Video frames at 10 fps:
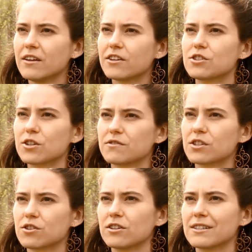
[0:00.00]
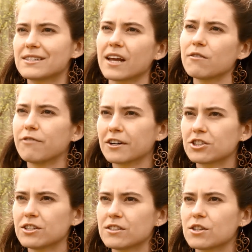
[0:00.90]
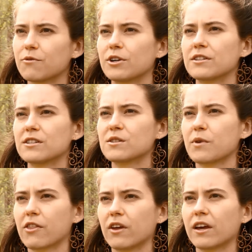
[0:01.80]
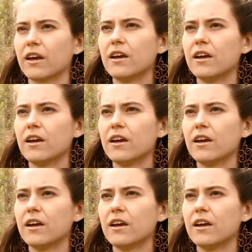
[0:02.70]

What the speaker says: that serves a certain set of functions. So for instance, we think,